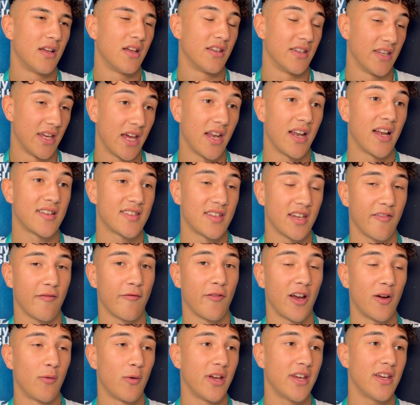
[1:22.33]
Yeah, that's it.
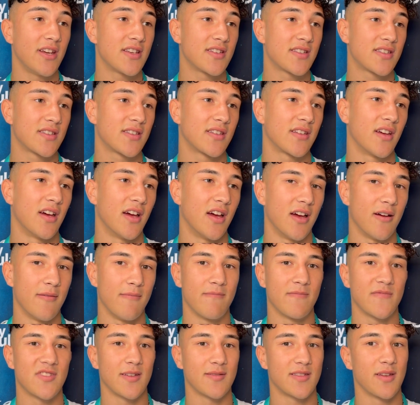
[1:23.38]
3 weeks.
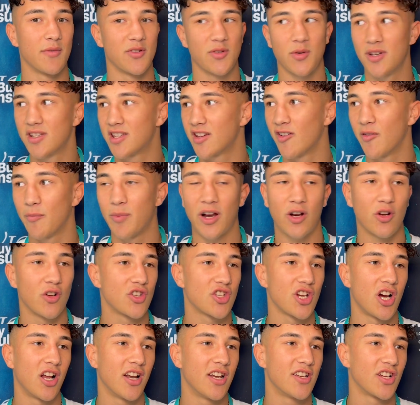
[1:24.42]
September 27th, back on
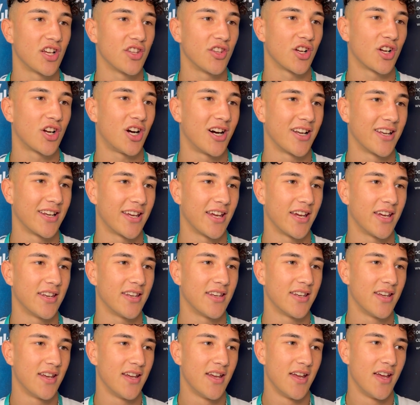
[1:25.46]
Charlie's undercard again.